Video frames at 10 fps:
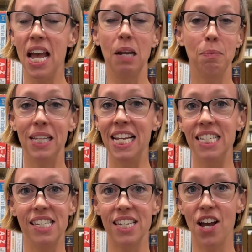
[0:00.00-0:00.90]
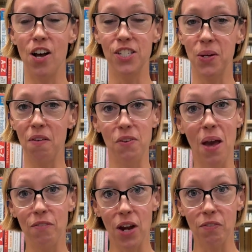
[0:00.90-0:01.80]
And please also, if you
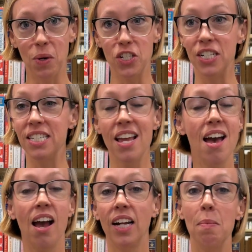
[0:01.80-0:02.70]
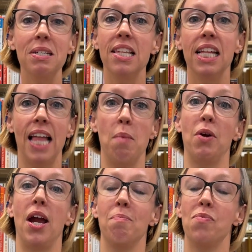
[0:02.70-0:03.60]
ever have questions, come into the
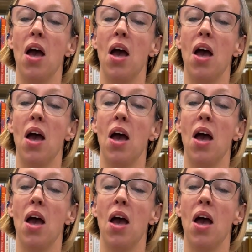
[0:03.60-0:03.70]
library.